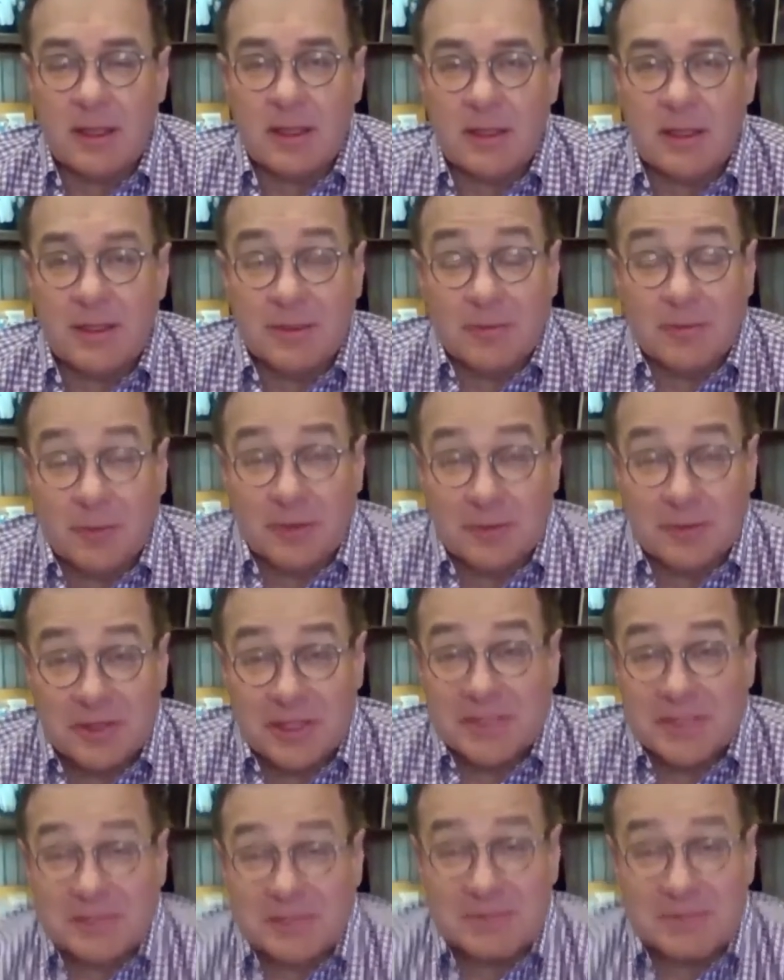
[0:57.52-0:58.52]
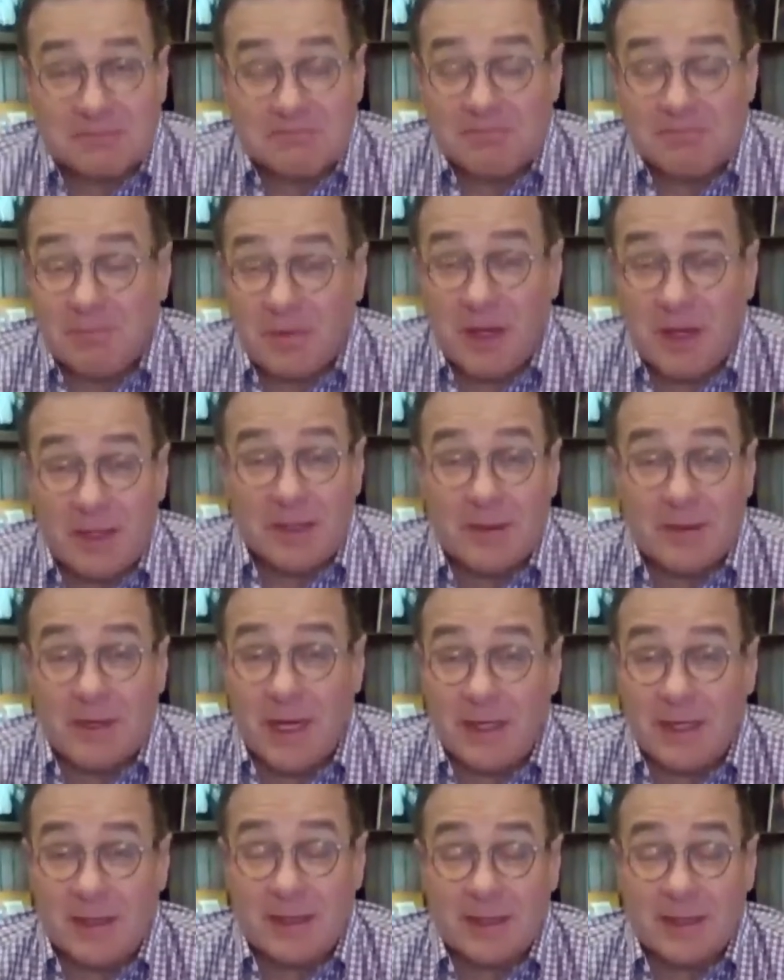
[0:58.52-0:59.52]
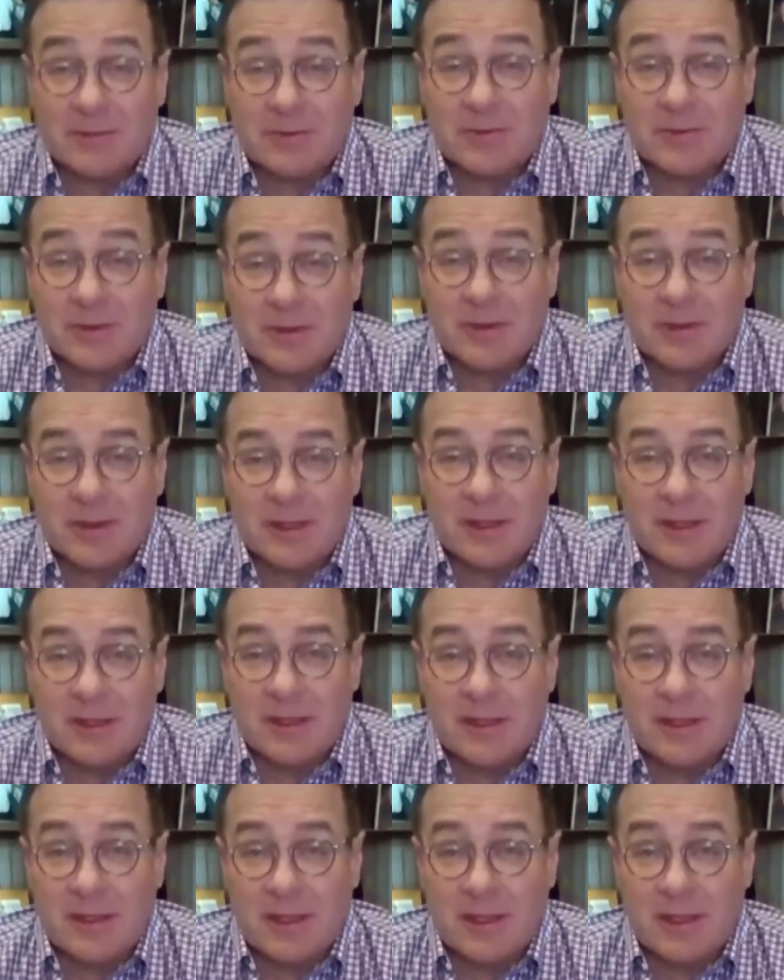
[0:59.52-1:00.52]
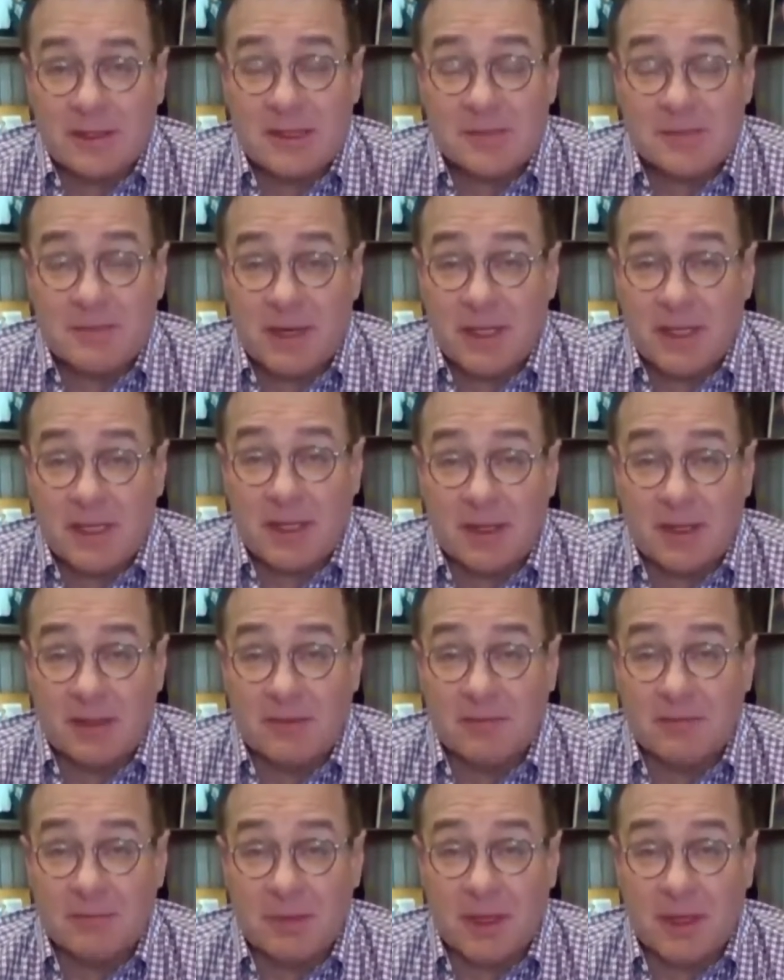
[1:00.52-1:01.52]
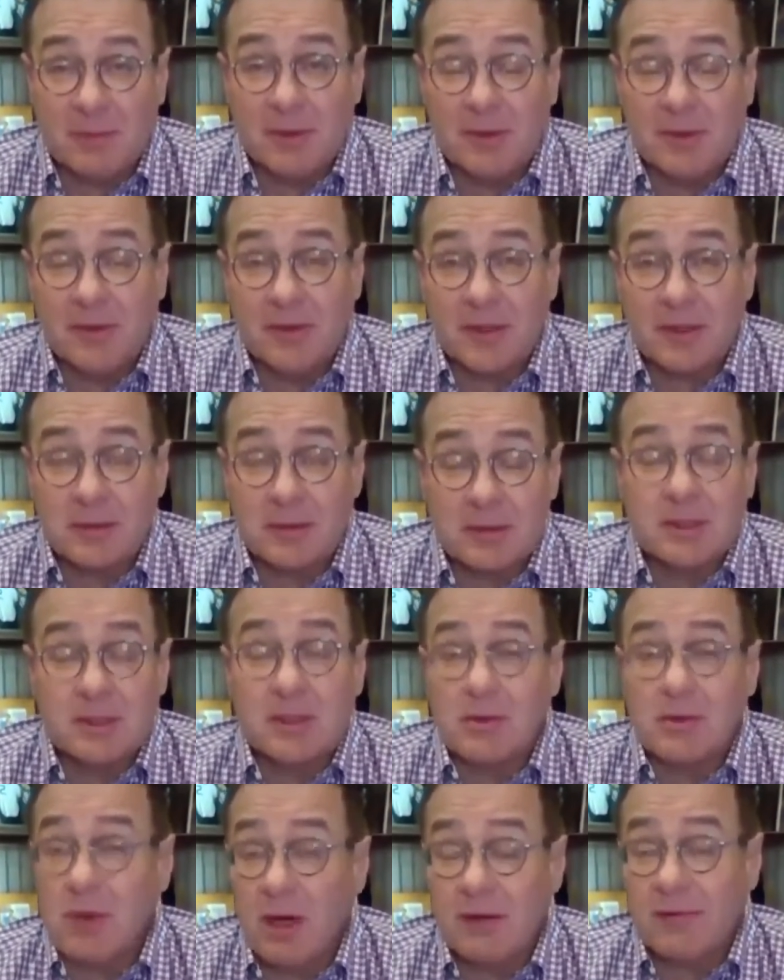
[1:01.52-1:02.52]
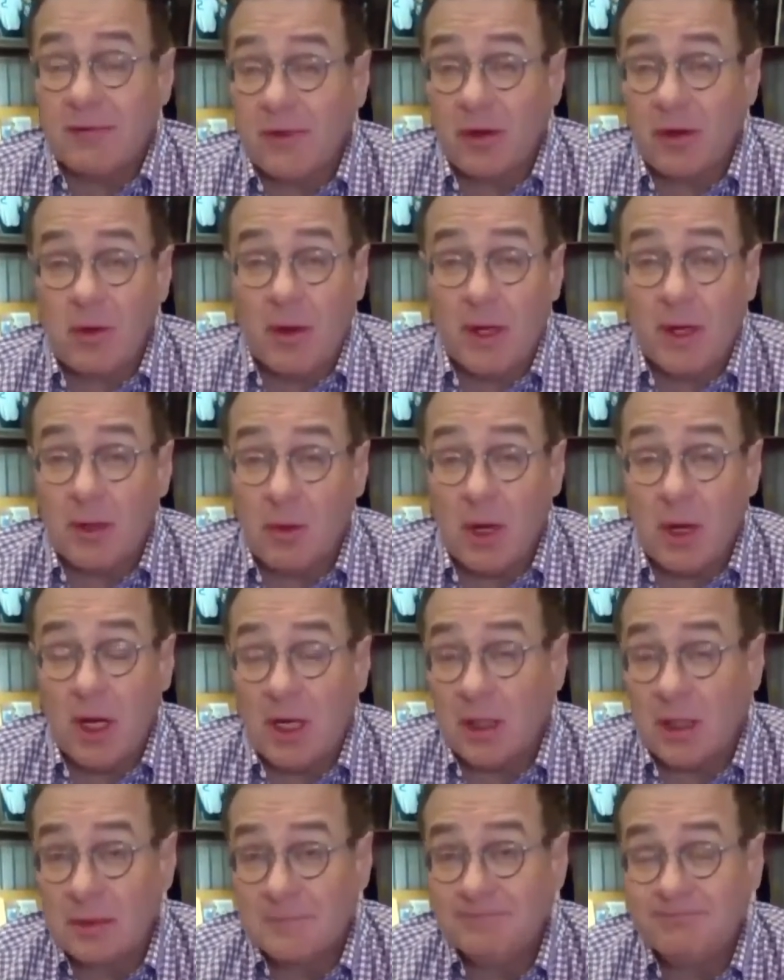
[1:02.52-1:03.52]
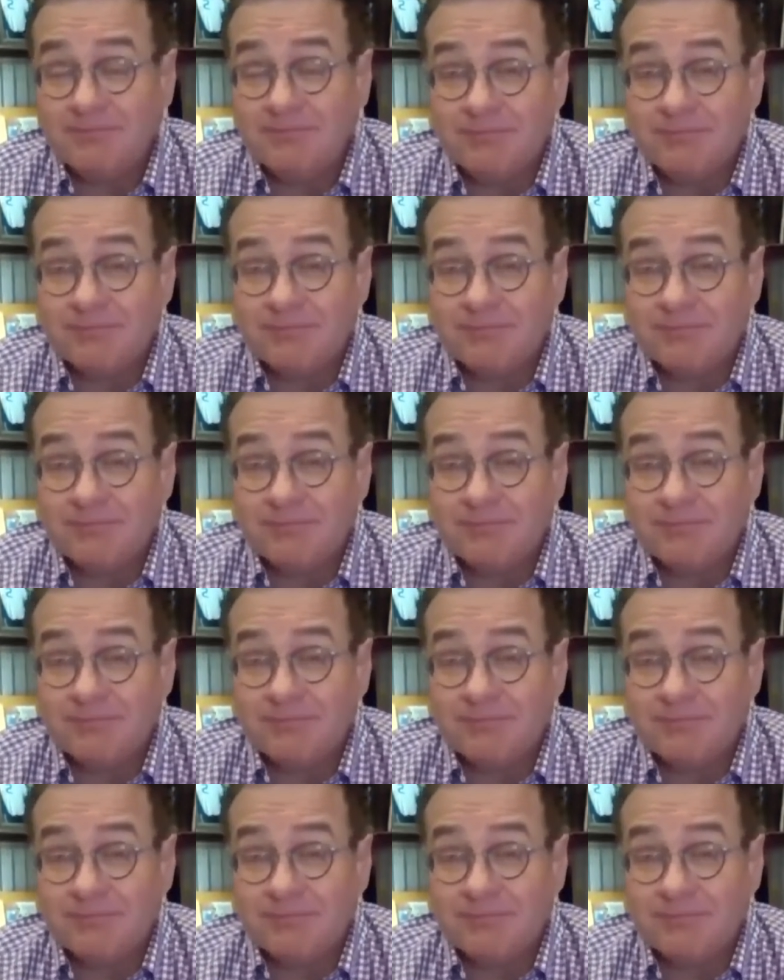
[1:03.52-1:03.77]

you know, we're just, you know, I think we're in a speculative bubble that could go on for quite a while.